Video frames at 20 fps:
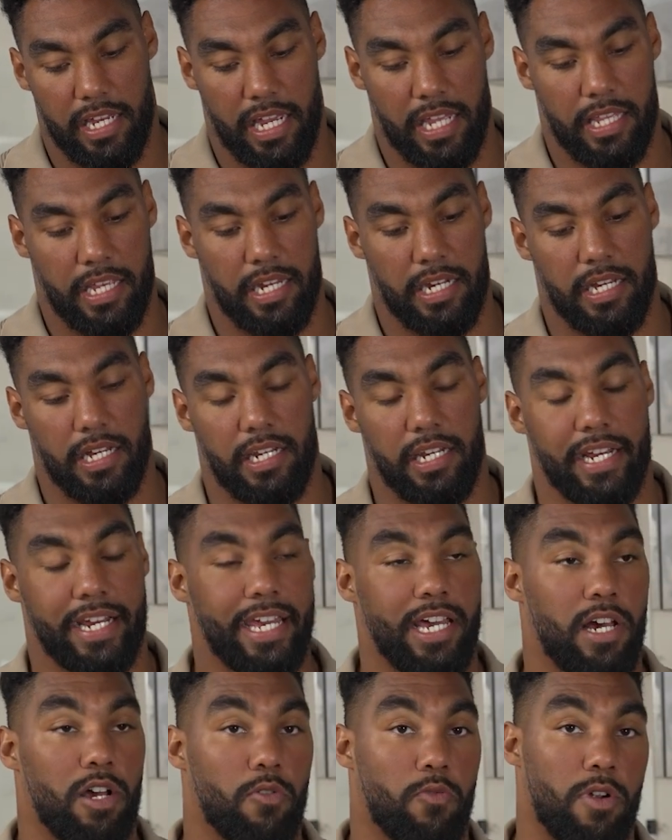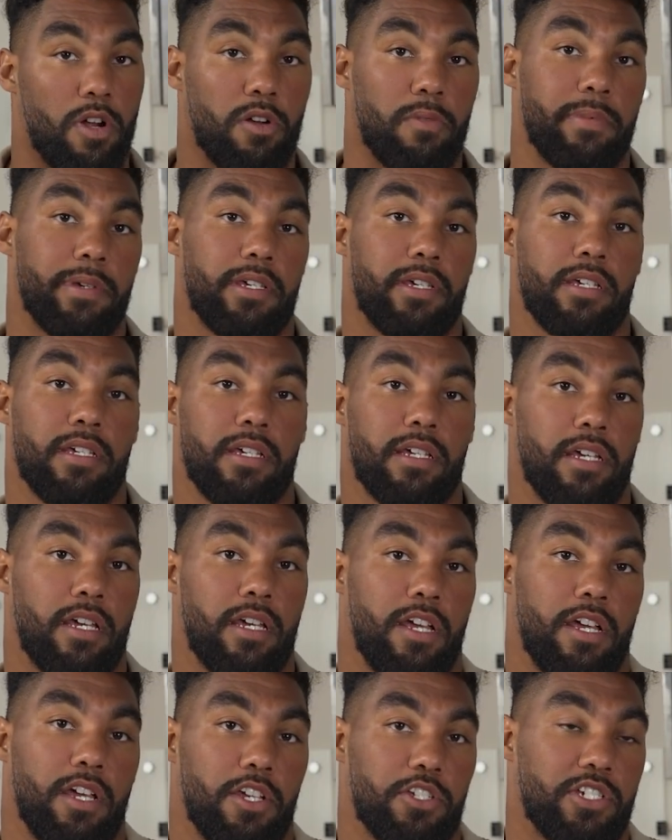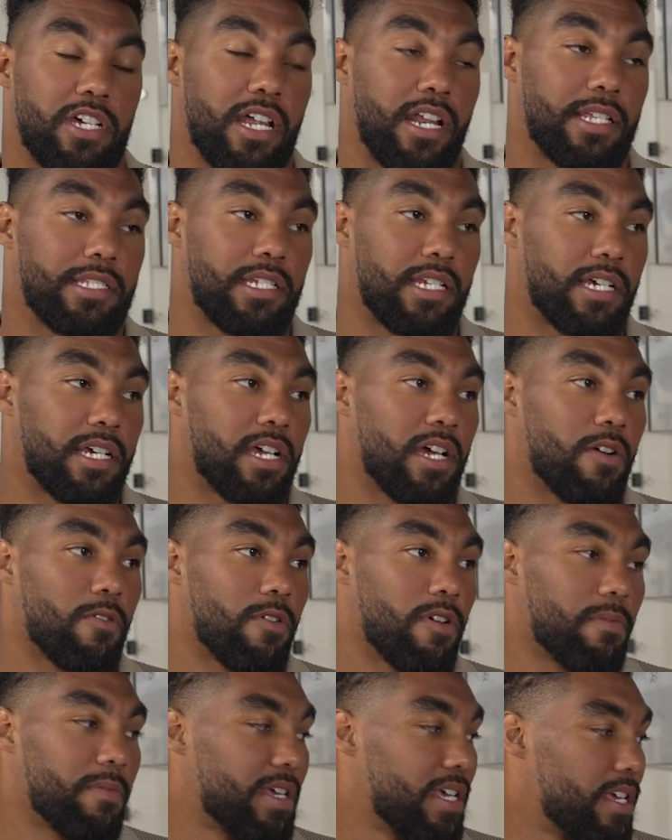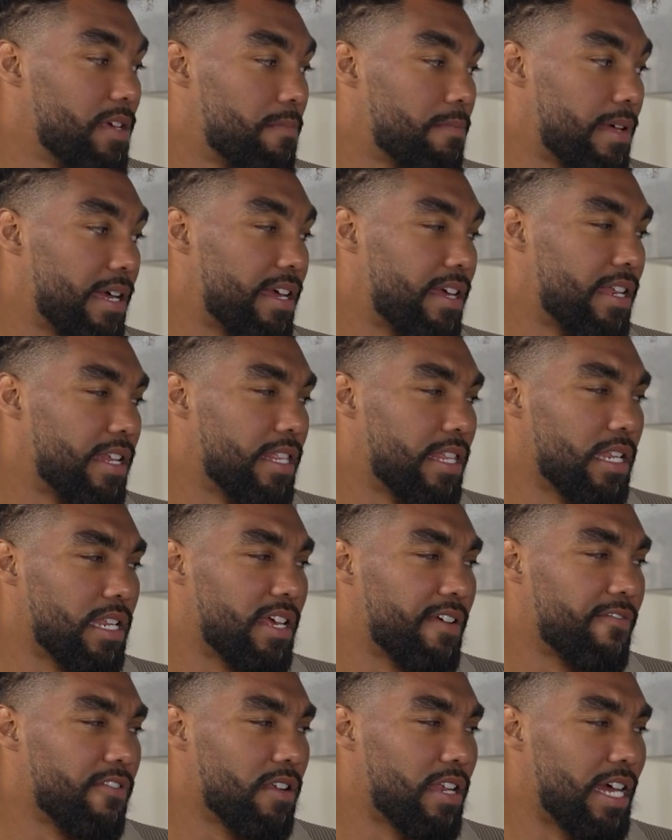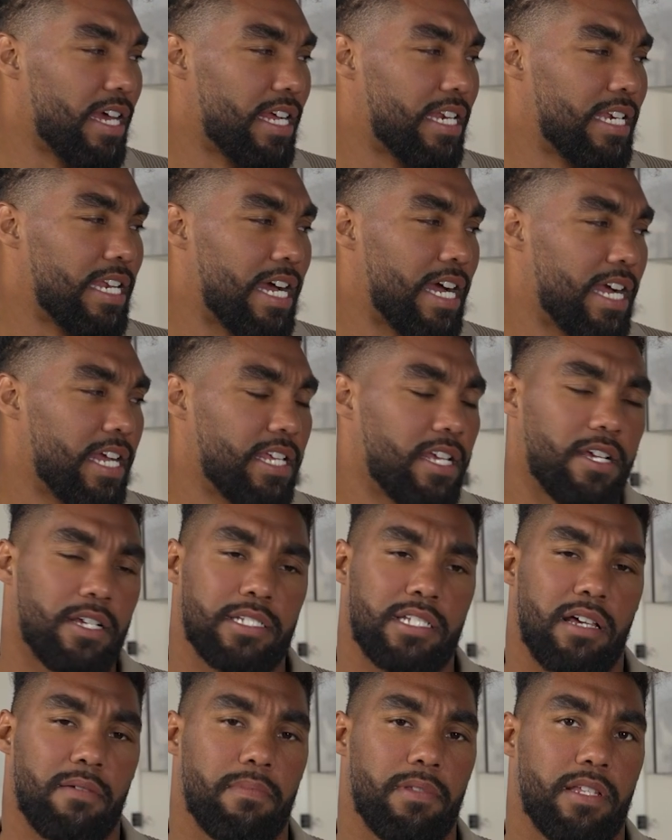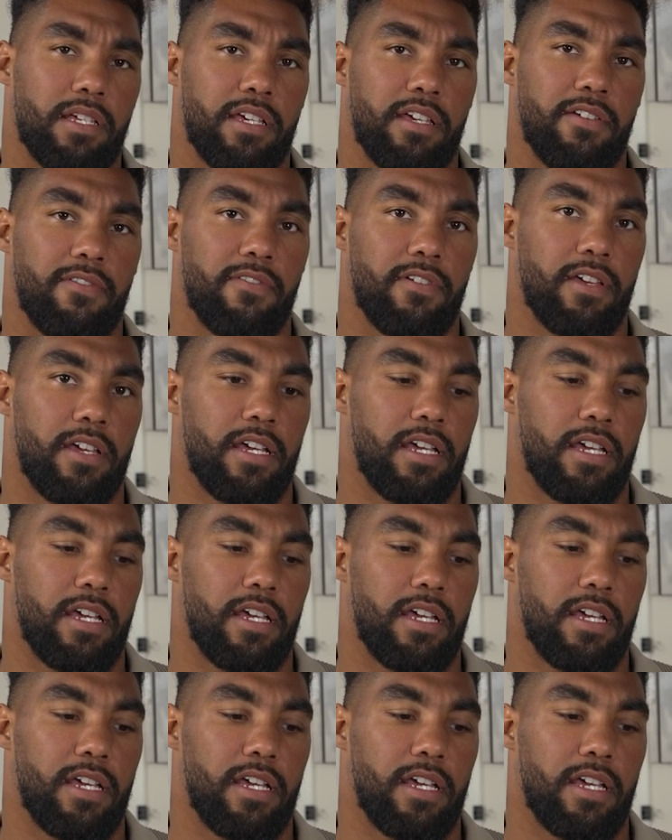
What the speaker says: And then Nickel Roby, shout out to Nickel Roby, he played in the league for like 9 years, I believe.